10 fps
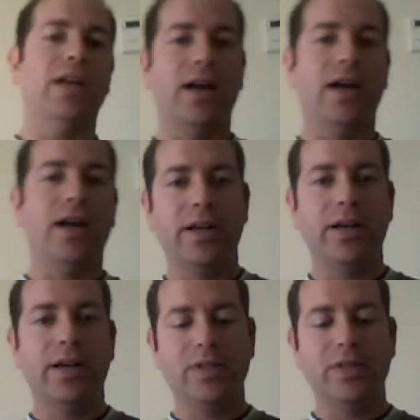hired
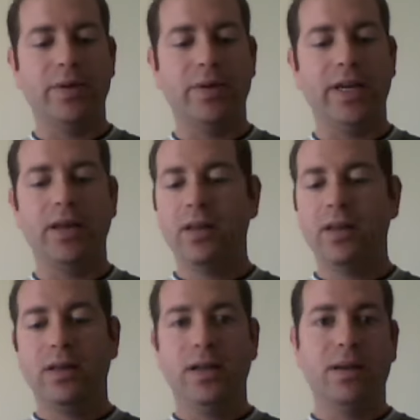yet. This way
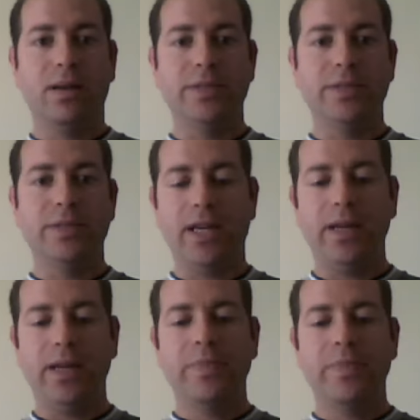it comes in
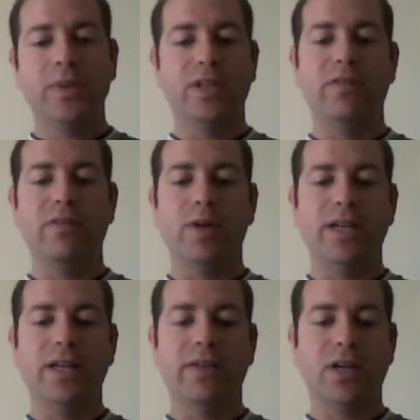handy. To give you an
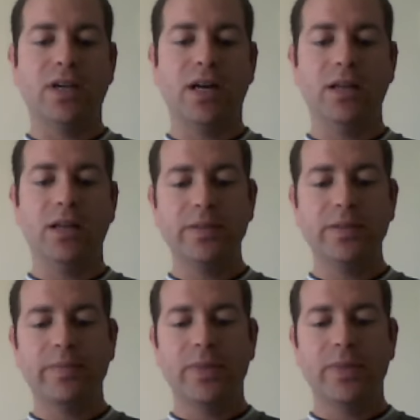idea of the colors,
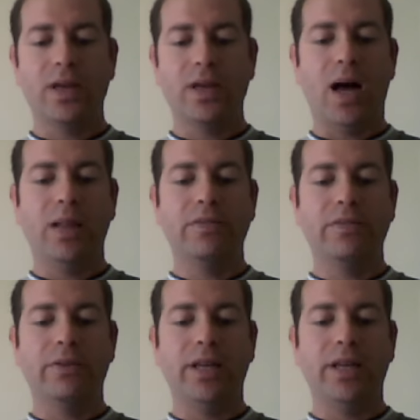olive
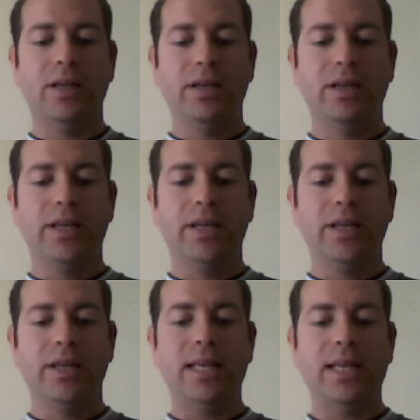green
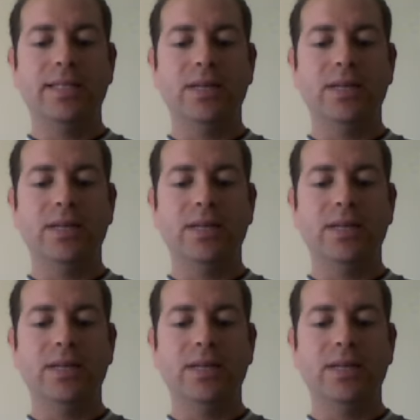is less than